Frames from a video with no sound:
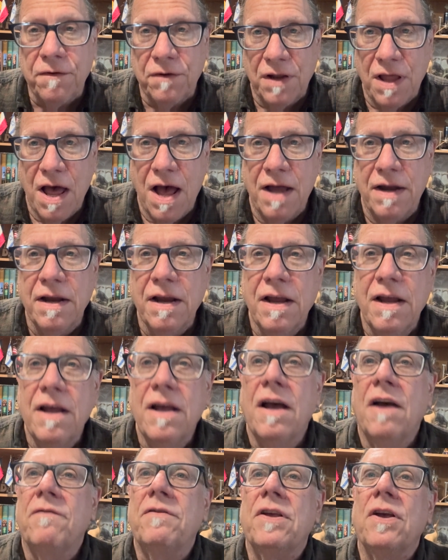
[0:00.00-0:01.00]
lot
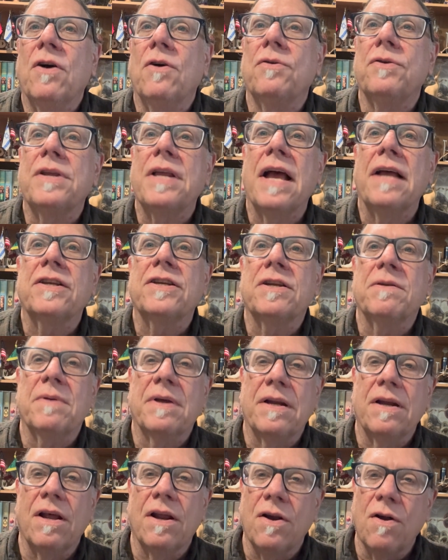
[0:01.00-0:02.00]
of the Old
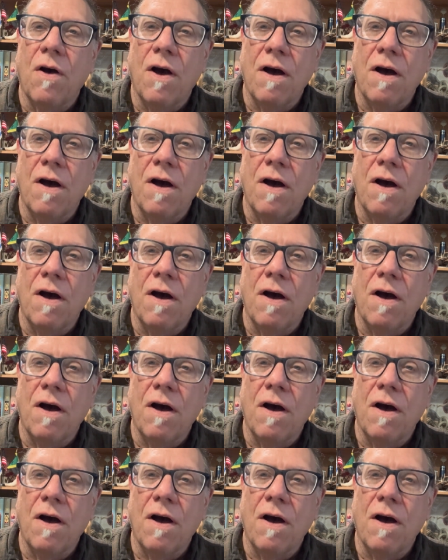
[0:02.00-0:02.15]
Testament, And